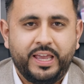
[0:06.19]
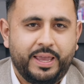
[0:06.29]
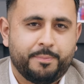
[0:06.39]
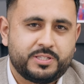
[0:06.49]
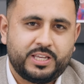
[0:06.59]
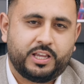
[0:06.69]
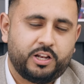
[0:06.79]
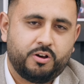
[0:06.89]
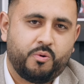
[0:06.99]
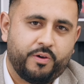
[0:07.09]
In
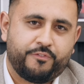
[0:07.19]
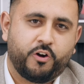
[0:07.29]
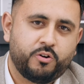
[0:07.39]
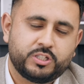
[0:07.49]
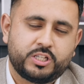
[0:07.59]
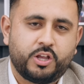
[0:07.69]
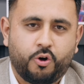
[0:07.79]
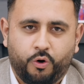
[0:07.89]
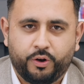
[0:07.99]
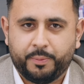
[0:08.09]
particular, we're focusing
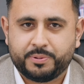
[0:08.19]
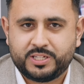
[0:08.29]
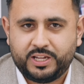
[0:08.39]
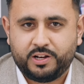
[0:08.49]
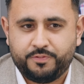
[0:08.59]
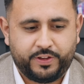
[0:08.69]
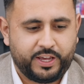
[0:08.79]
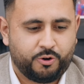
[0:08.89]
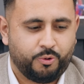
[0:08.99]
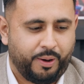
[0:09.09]
on a particular
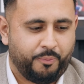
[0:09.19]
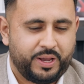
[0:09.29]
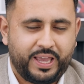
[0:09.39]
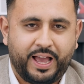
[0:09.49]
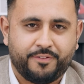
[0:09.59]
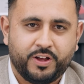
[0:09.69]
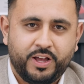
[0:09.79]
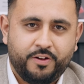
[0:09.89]
vehicle and we have